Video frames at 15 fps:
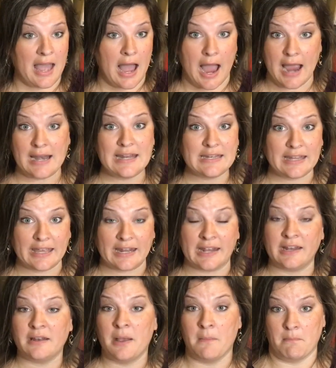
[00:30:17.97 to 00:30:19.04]
I didn't get
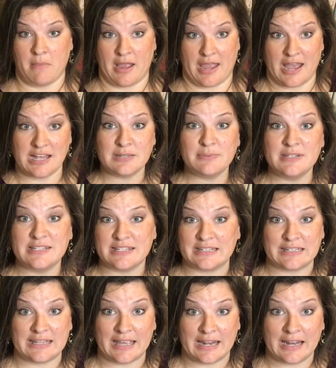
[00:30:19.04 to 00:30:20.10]
it. My husband
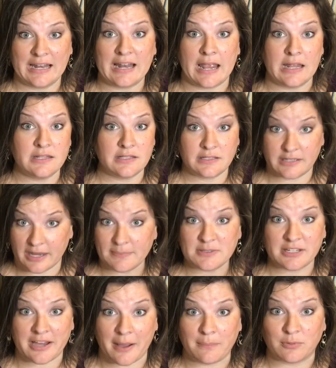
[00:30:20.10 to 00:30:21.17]
didn't get it. It
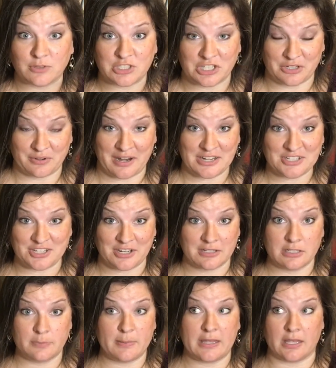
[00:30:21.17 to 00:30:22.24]
skipped a couple
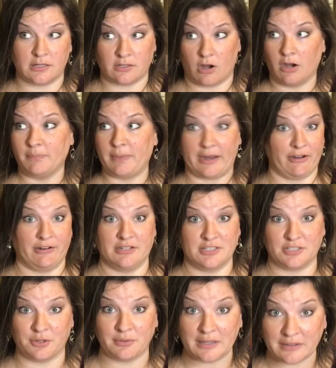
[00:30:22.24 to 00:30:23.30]
generations because our
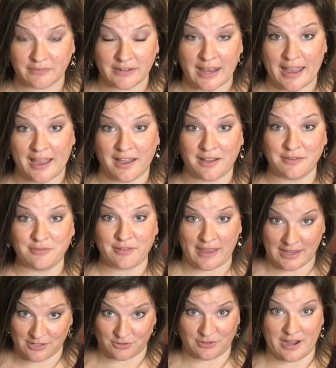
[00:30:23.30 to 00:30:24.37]
parents don't even have
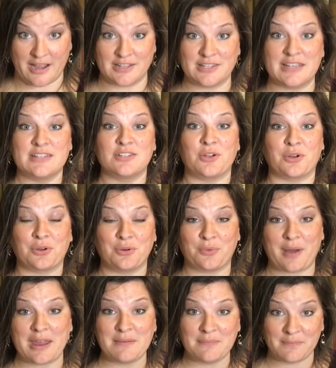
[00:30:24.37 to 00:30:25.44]
hazel eyes. It's our
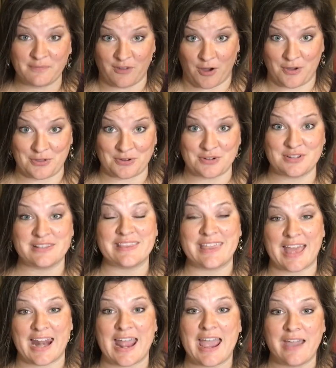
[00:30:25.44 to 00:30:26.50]
grandfathers
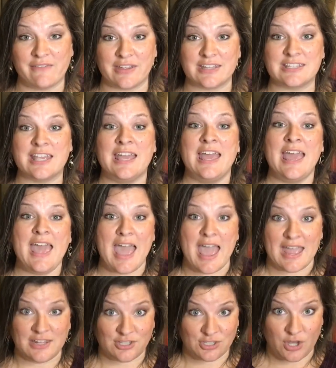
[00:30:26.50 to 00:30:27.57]
that have it.
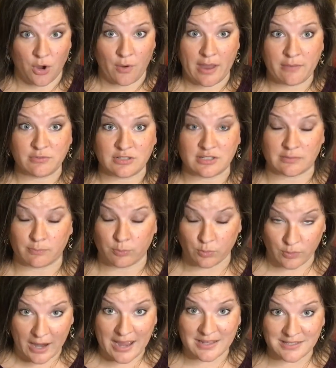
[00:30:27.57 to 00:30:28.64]
And so it was
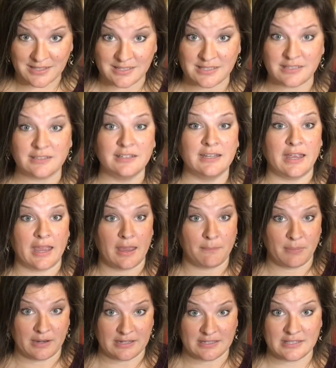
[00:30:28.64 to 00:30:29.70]
suppressed,
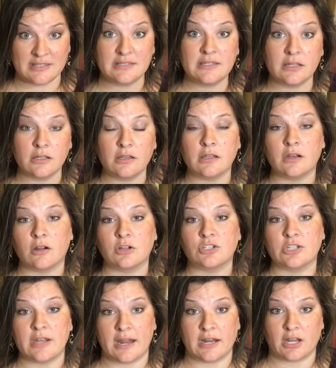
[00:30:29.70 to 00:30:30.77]
but it's still in our
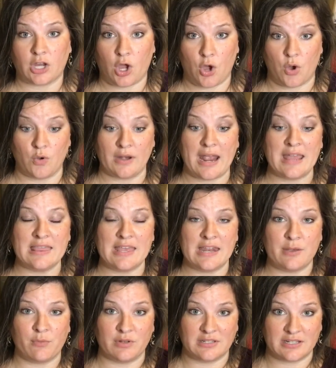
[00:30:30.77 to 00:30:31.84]
genetic code. And
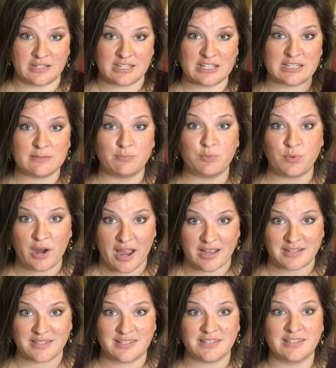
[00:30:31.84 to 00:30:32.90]
then it was
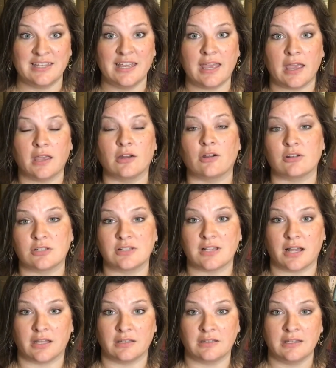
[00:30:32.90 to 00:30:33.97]
expressed in our
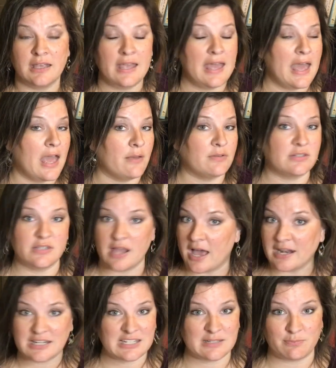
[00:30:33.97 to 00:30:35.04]
son. It was
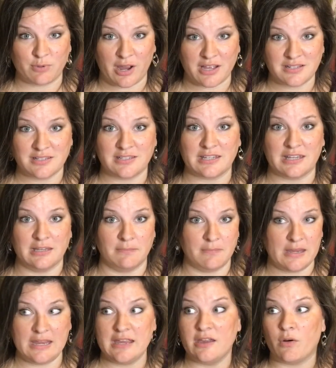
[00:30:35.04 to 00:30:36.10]
not expressed in
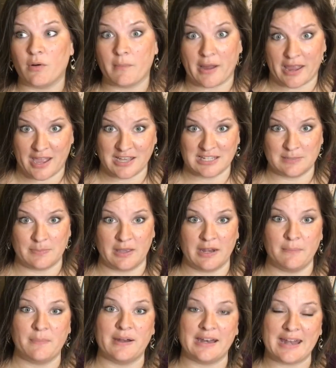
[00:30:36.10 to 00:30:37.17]
me or my
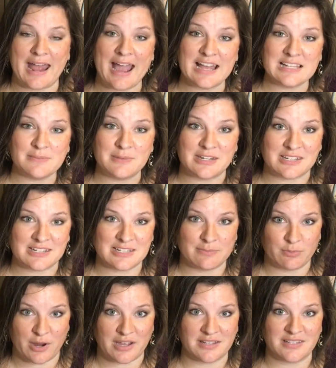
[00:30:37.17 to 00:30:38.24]
husband, but it has been
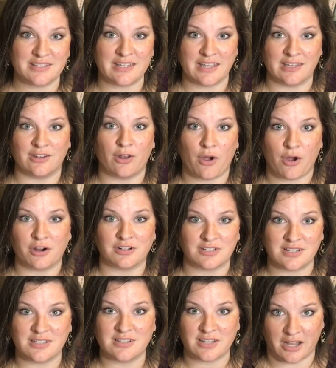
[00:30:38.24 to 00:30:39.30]
expressed in our
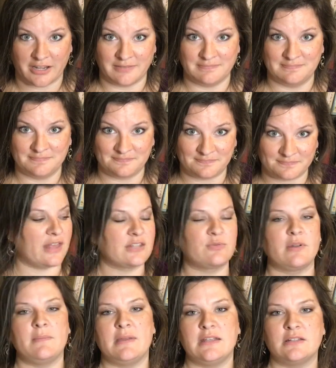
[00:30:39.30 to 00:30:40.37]
son. So
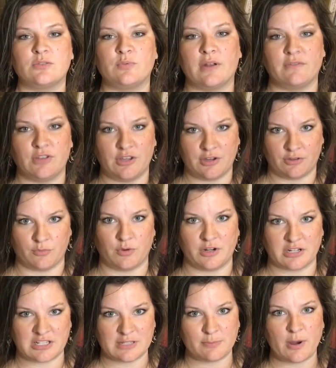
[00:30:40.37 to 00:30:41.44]
that's what it means whenever you hear the
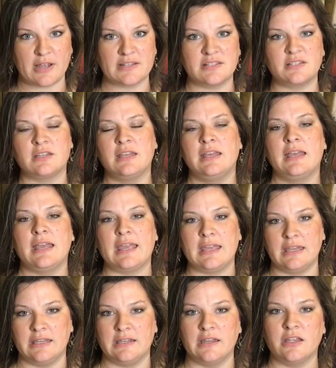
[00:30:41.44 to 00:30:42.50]
word expressed
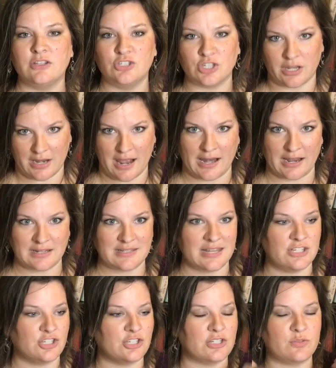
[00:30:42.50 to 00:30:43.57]
in genetics.
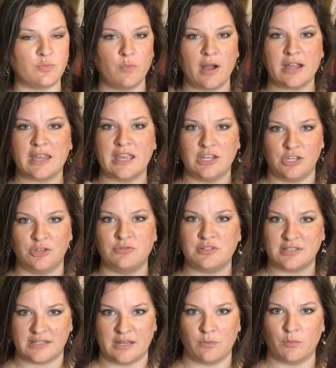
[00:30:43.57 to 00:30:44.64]
It's just, what can you
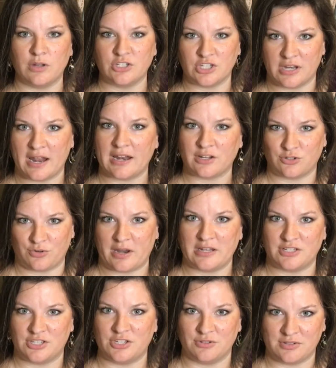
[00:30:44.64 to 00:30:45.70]
see? What genetic
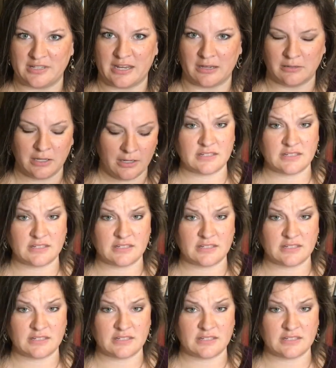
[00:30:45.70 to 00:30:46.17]
traits do you see?